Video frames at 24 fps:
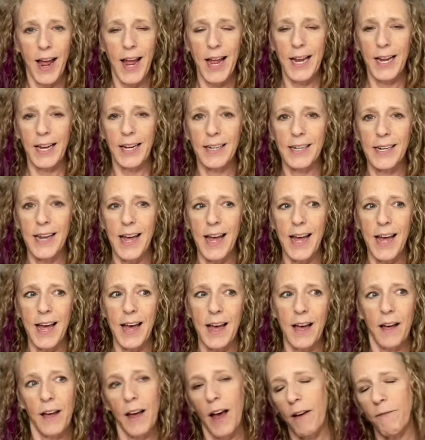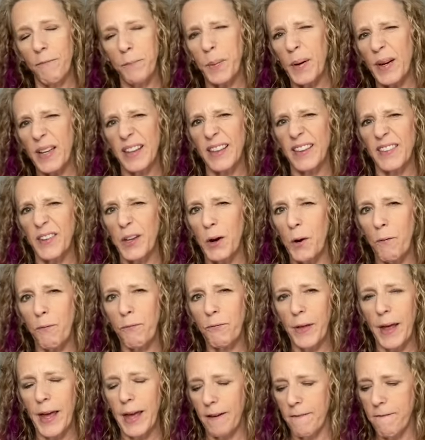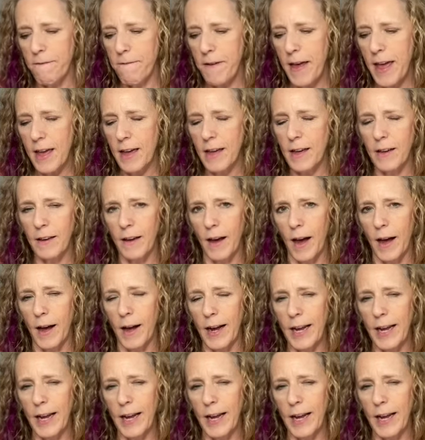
And I put, fake